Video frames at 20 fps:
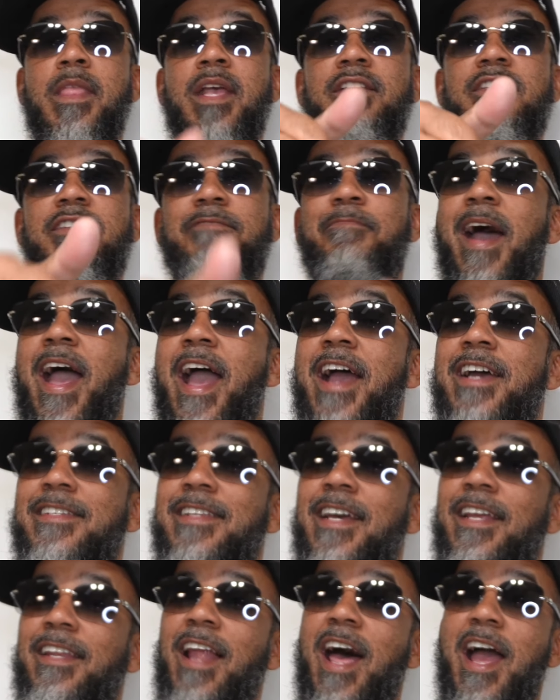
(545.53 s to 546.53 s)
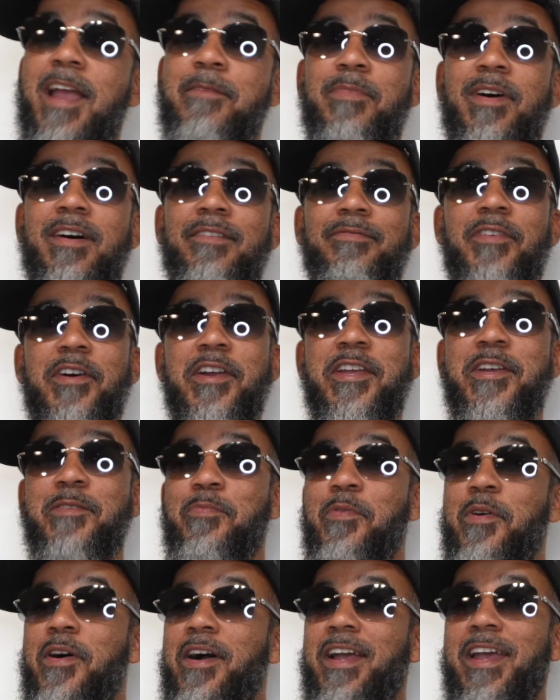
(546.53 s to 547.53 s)
Smash that like button for you,
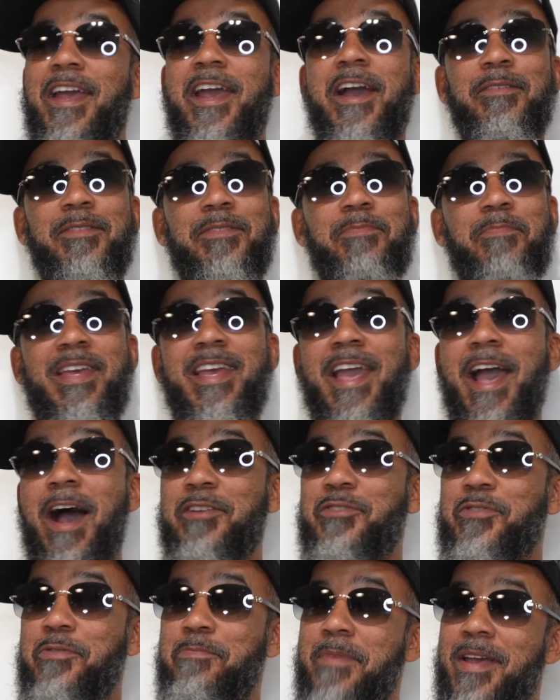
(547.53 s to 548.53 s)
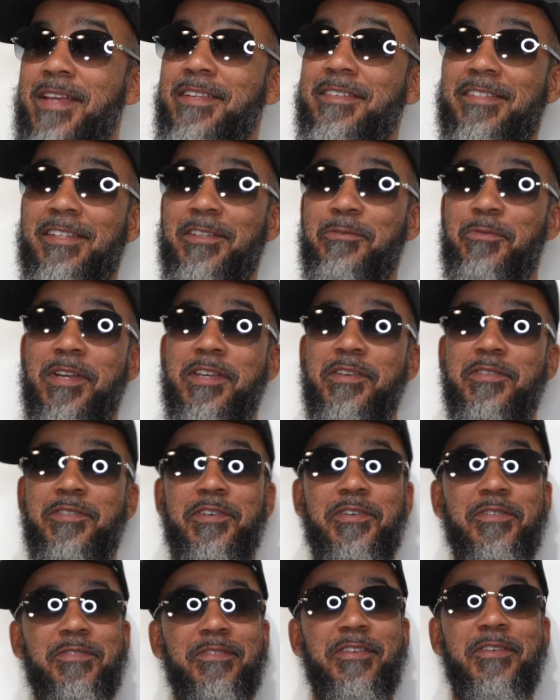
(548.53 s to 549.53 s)
boy. It helps me out tremendously when you
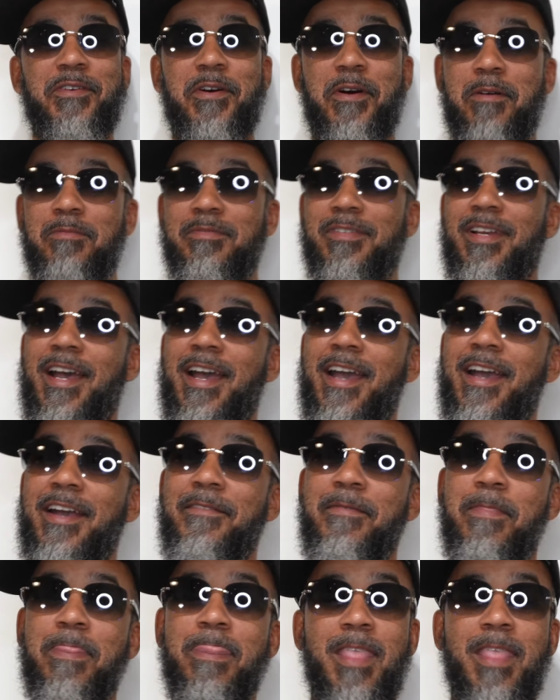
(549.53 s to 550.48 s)
do. You know what I'm saying?